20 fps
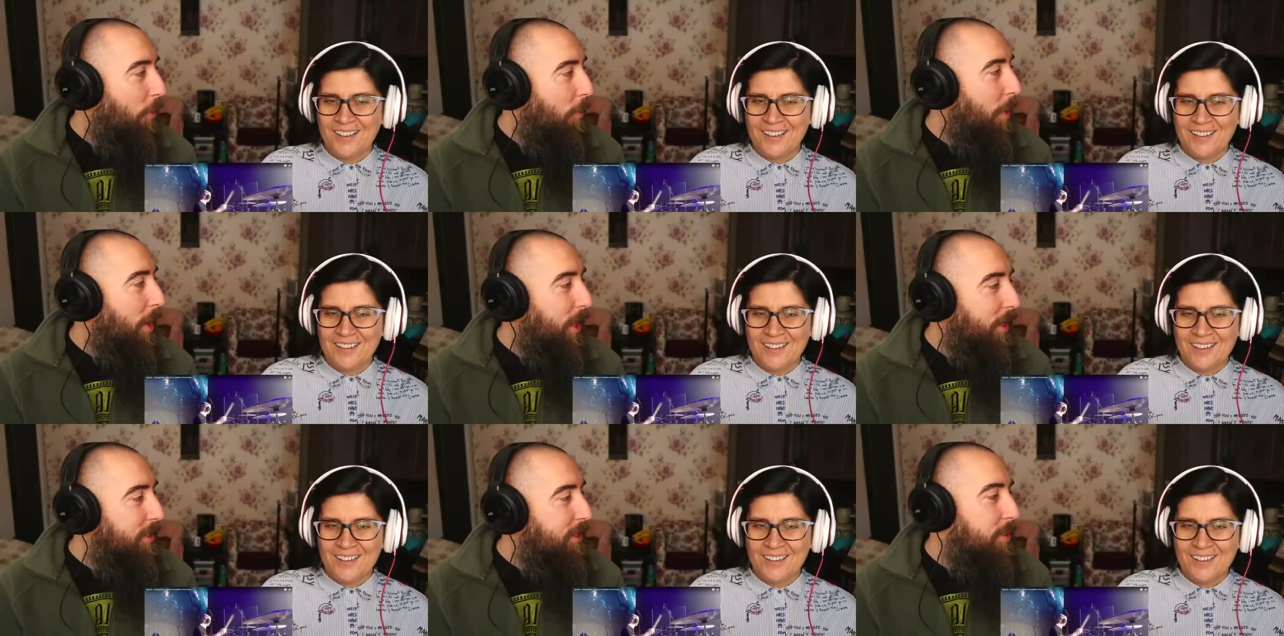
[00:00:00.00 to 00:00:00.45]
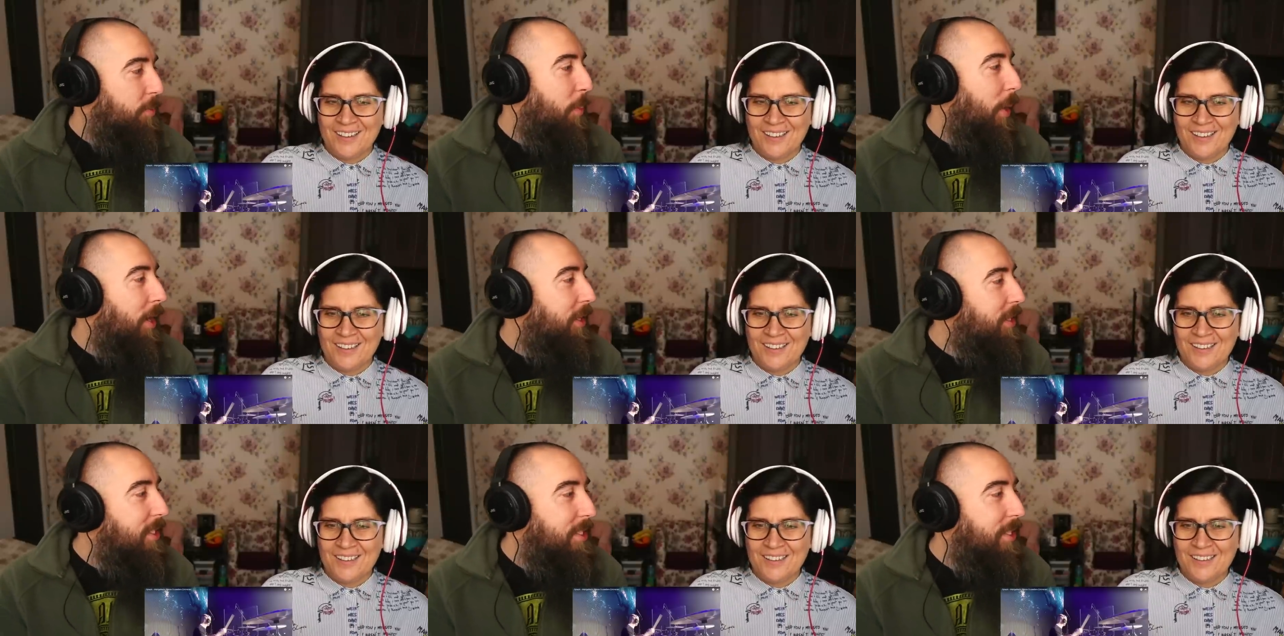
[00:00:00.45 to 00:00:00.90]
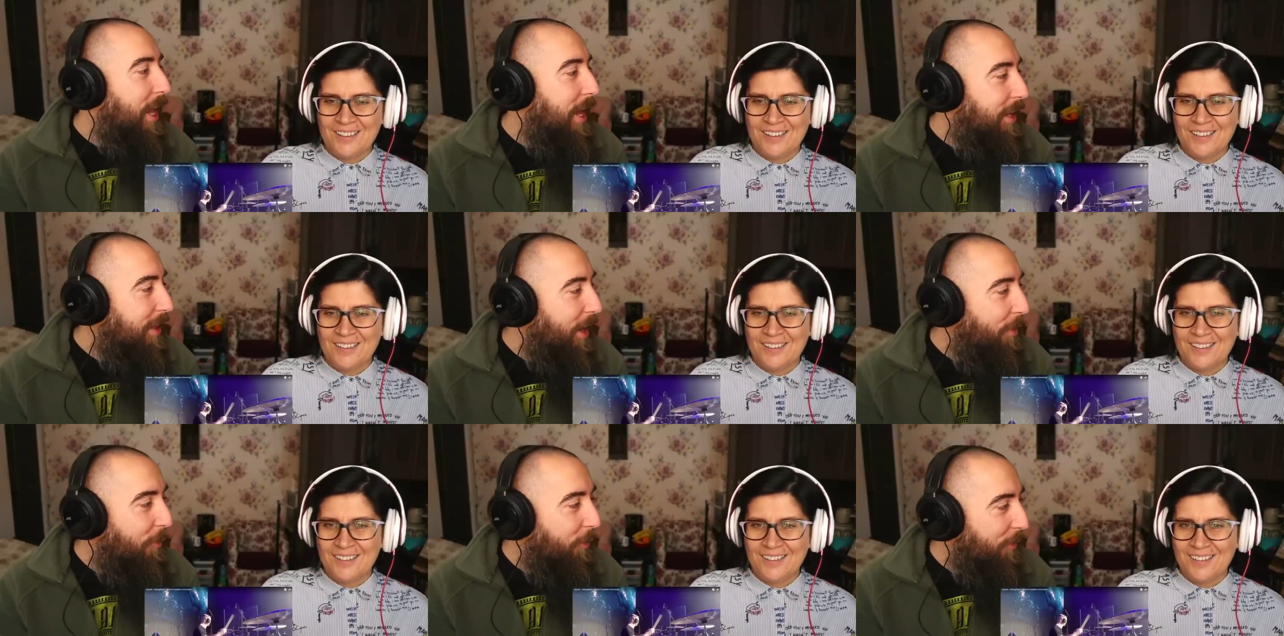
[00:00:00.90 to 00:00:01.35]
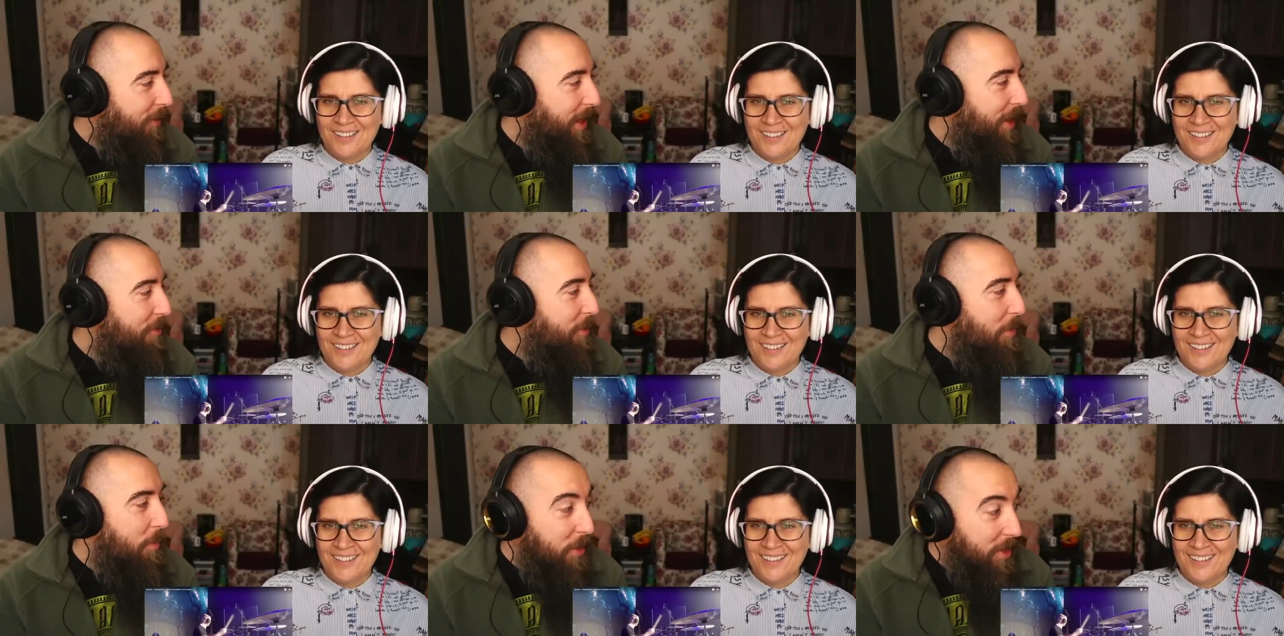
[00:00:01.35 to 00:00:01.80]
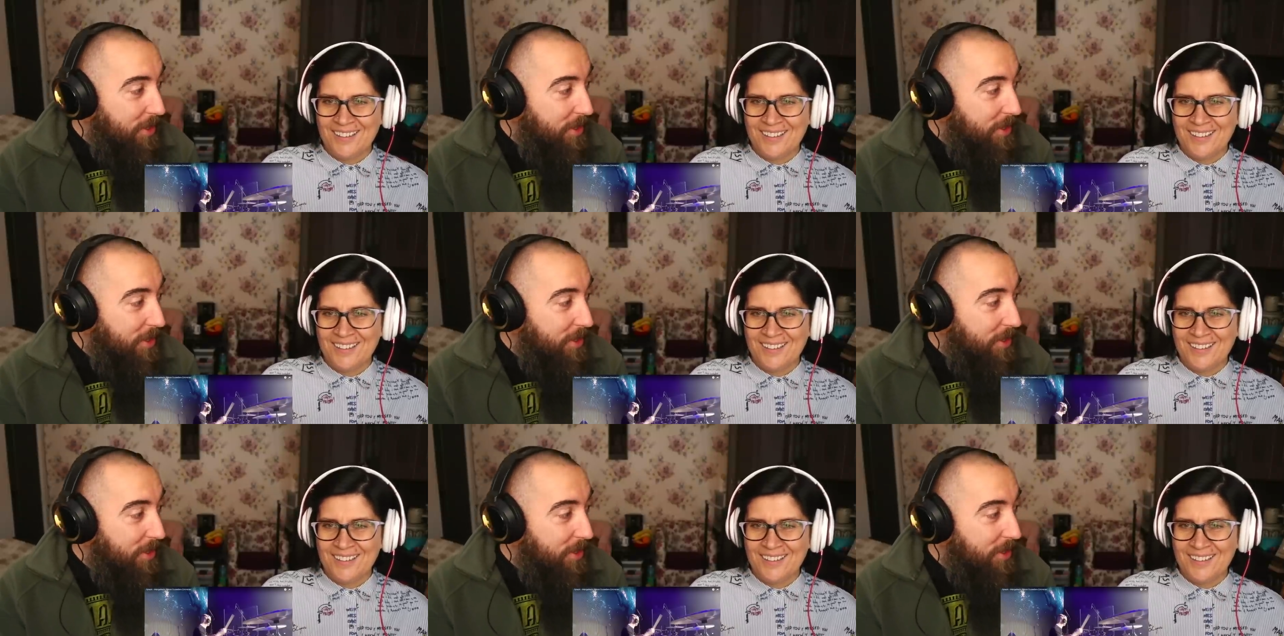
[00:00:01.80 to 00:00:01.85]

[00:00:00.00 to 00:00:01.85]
Speaker 1: oh my god, this band is like that forever.